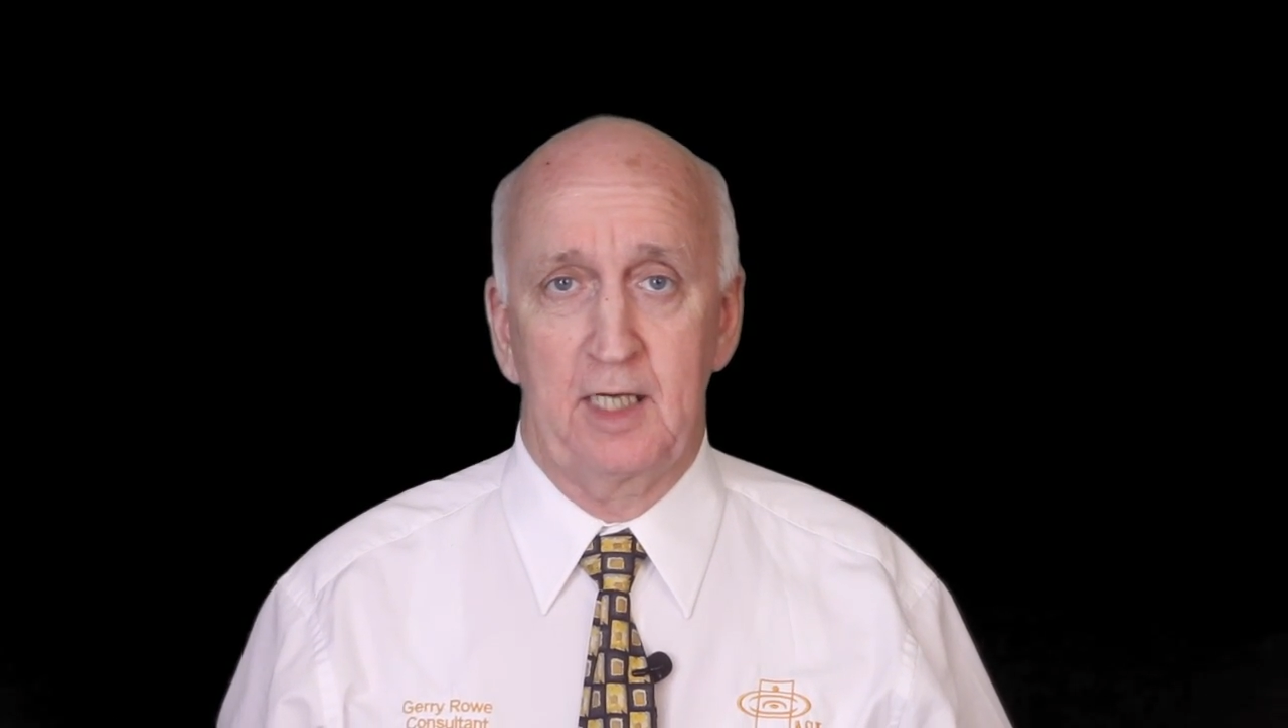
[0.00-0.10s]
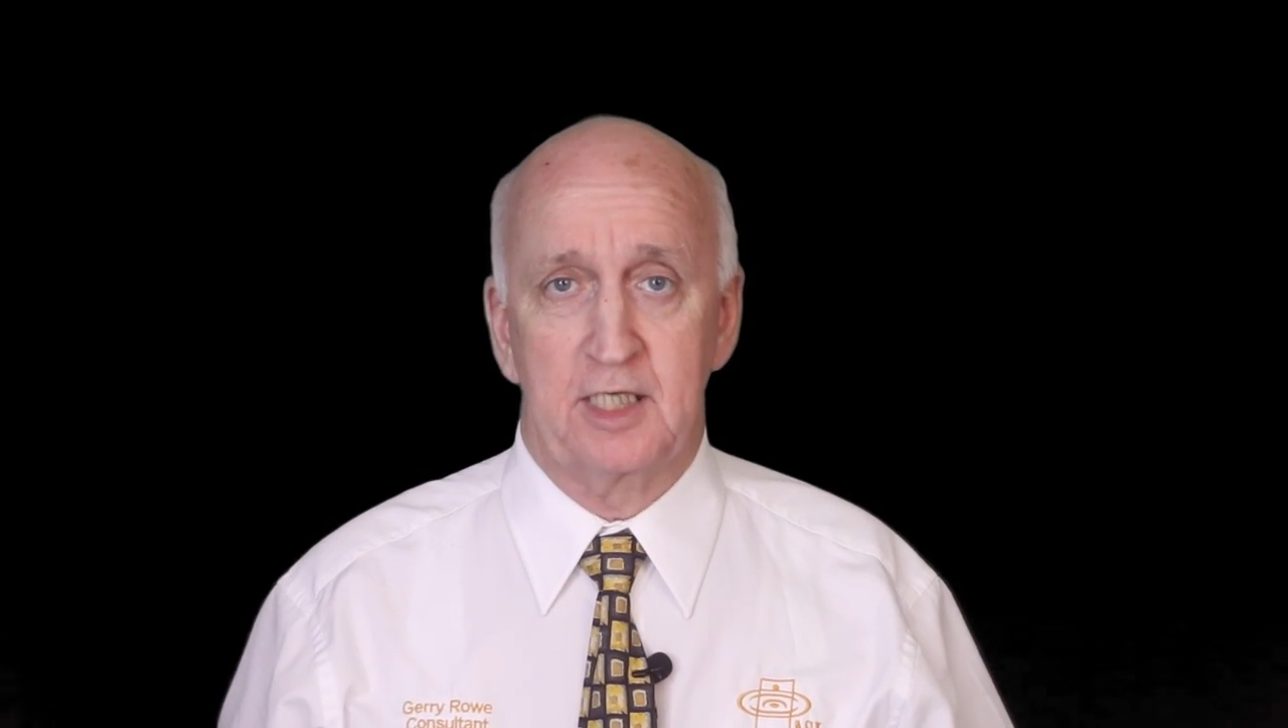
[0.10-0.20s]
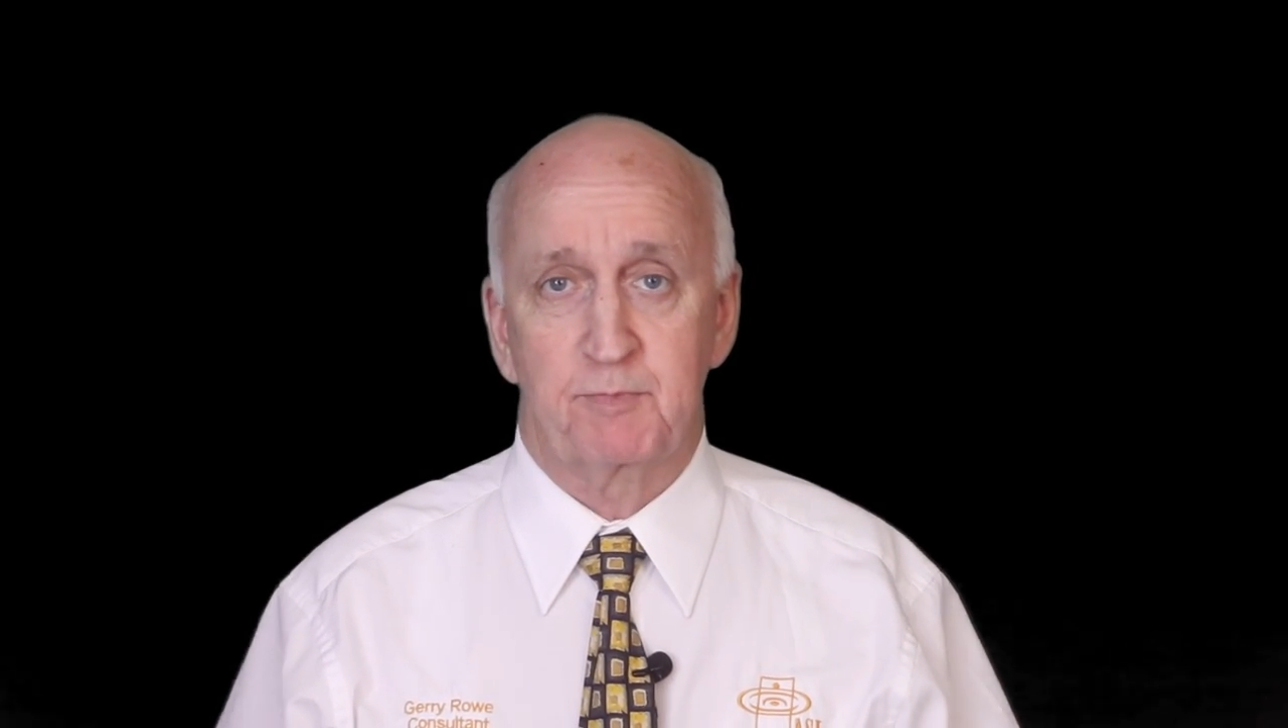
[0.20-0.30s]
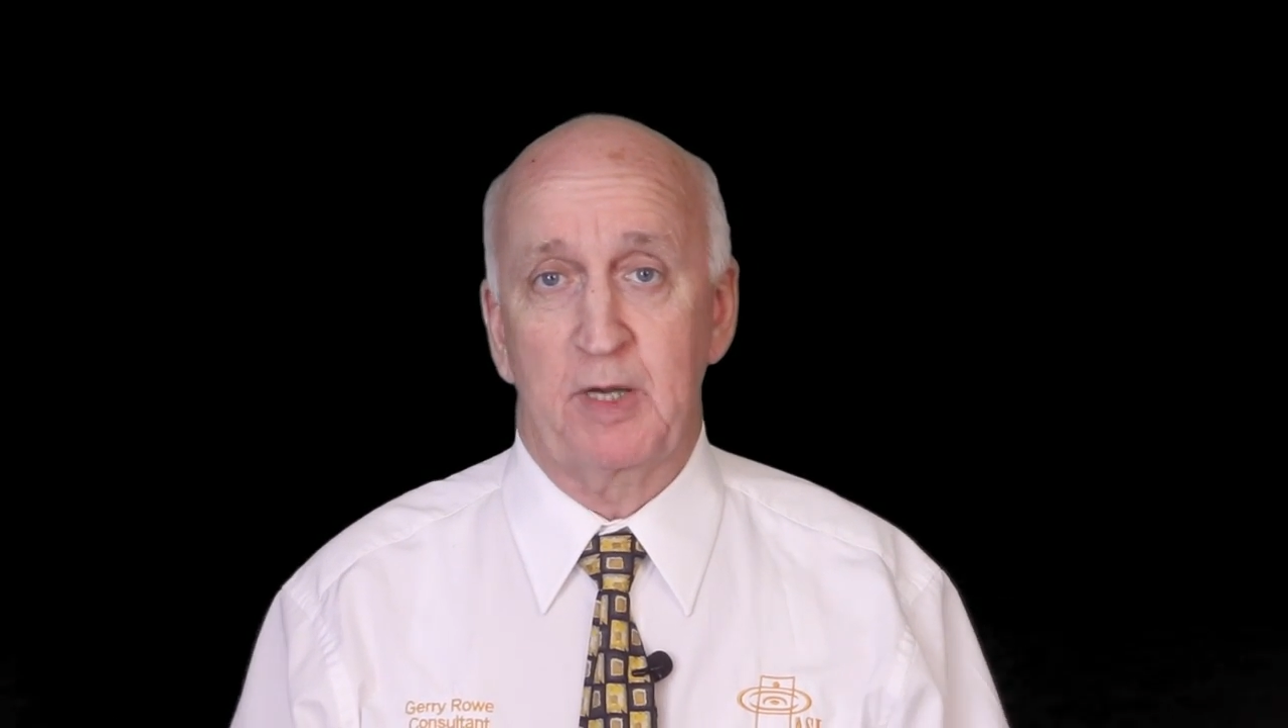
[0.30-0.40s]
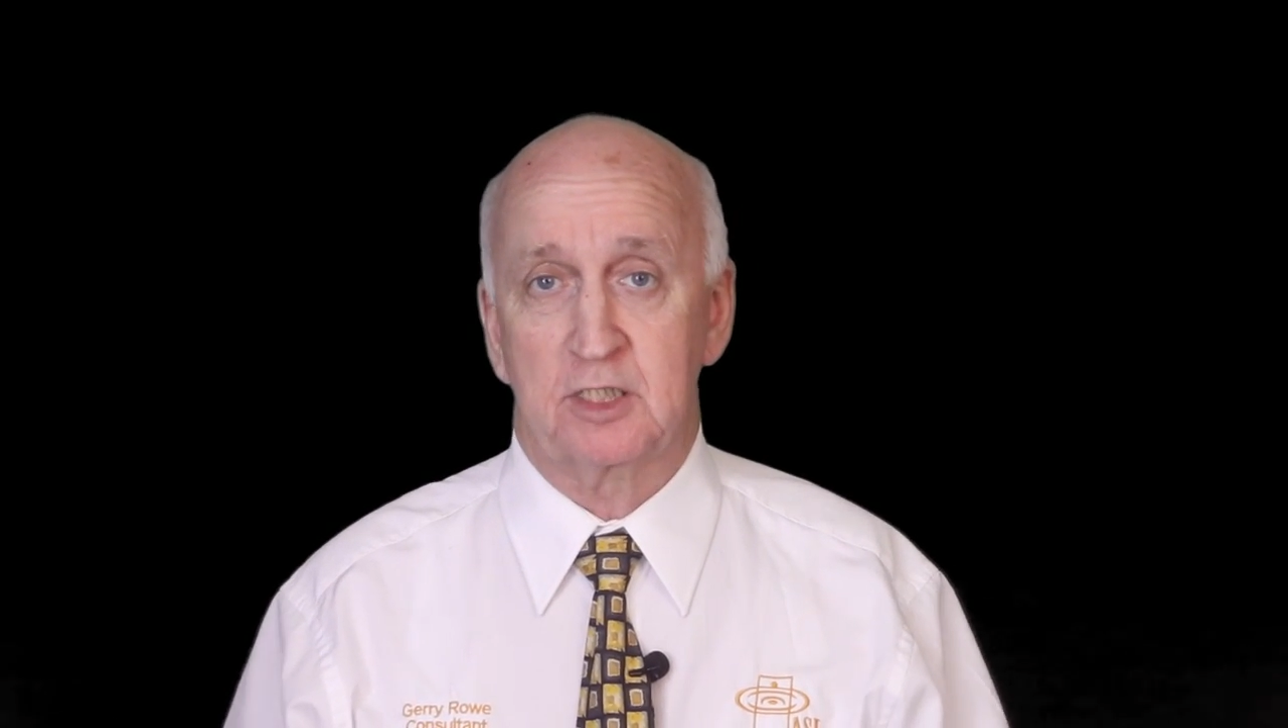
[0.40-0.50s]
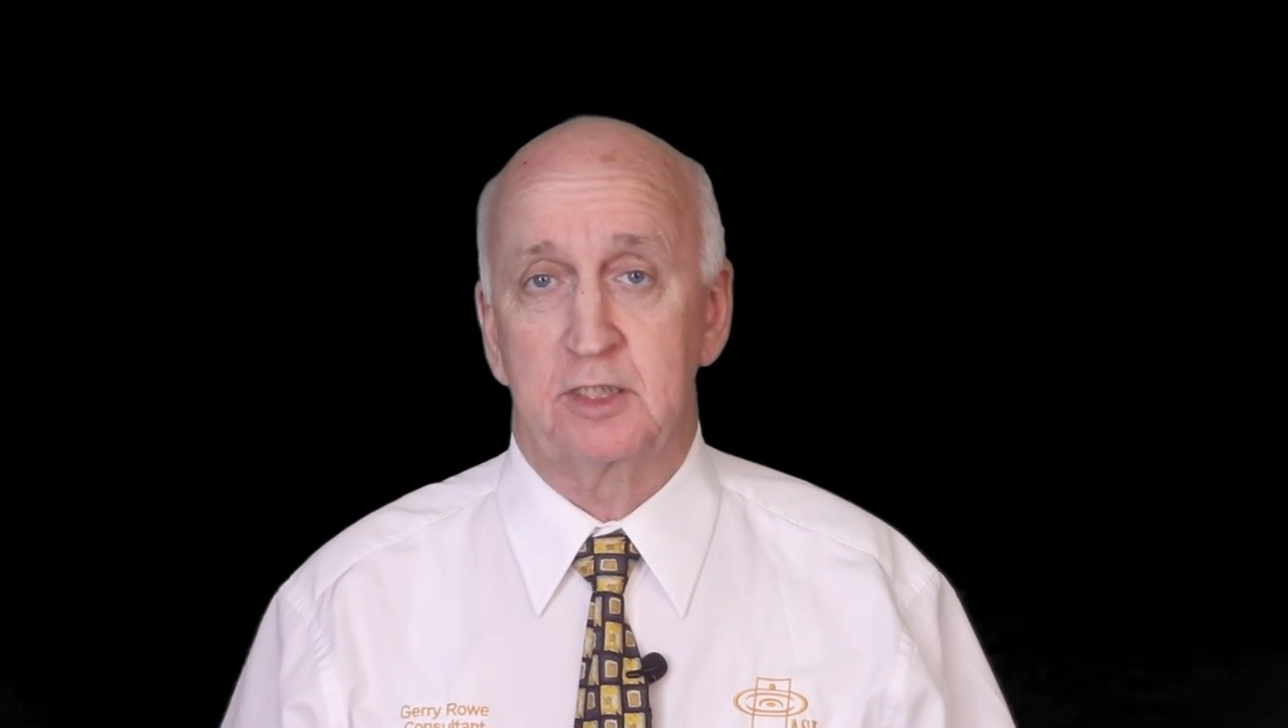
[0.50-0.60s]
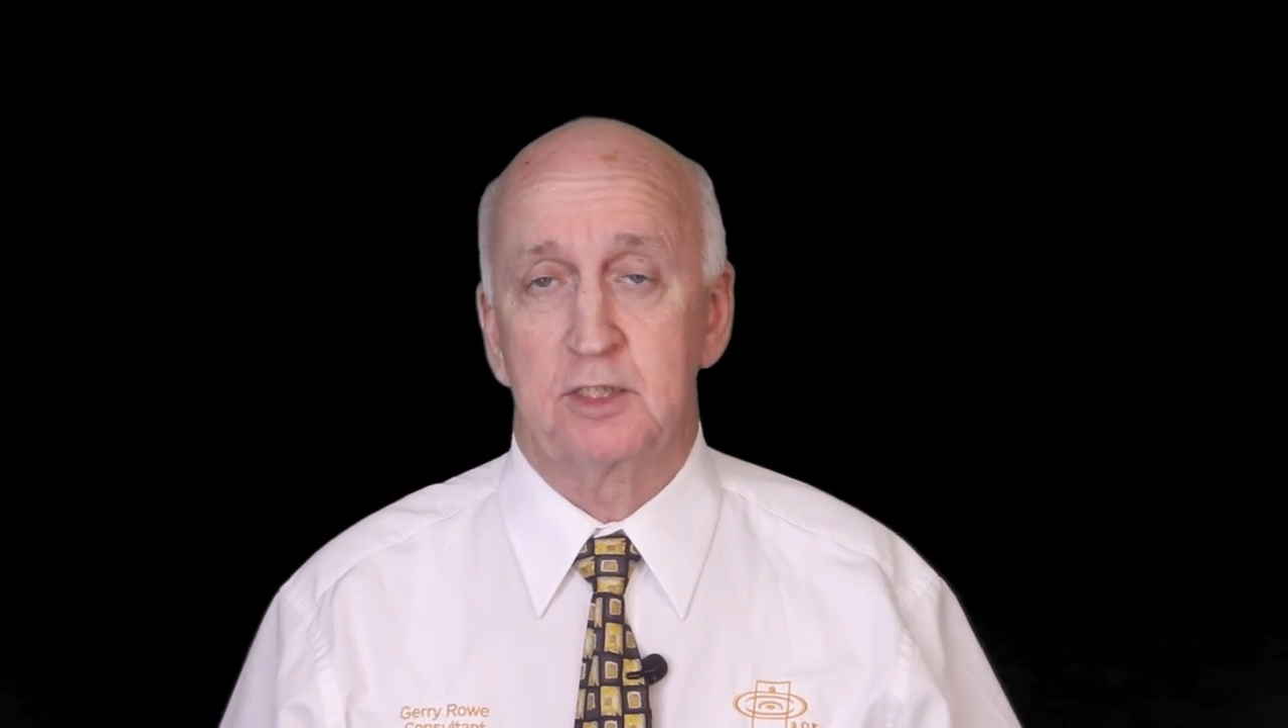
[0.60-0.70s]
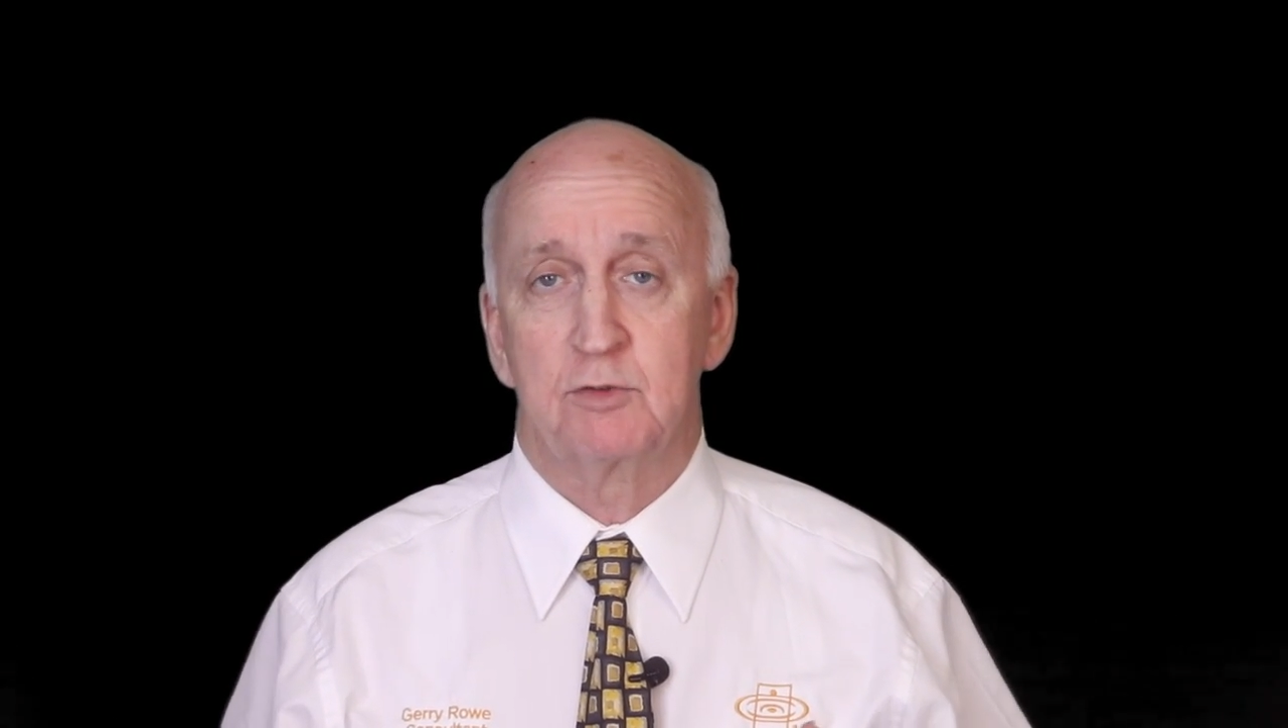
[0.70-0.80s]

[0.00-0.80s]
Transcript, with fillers: especially